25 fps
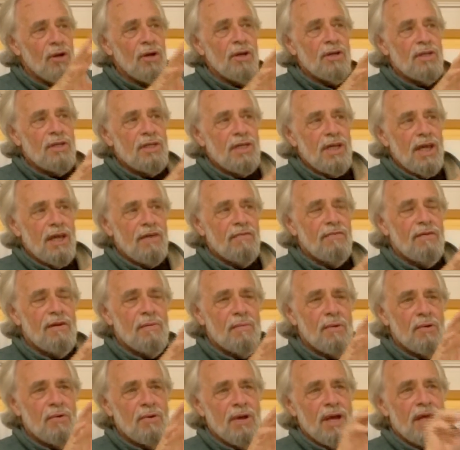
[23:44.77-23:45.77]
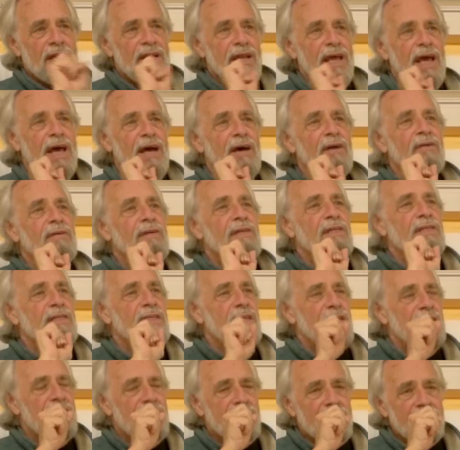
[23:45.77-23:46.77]
going to take from it right now is
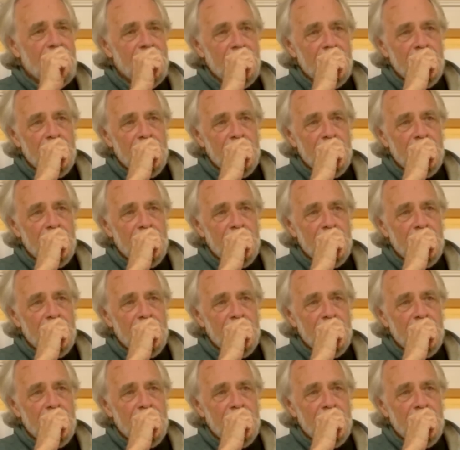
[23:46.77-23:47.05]
this.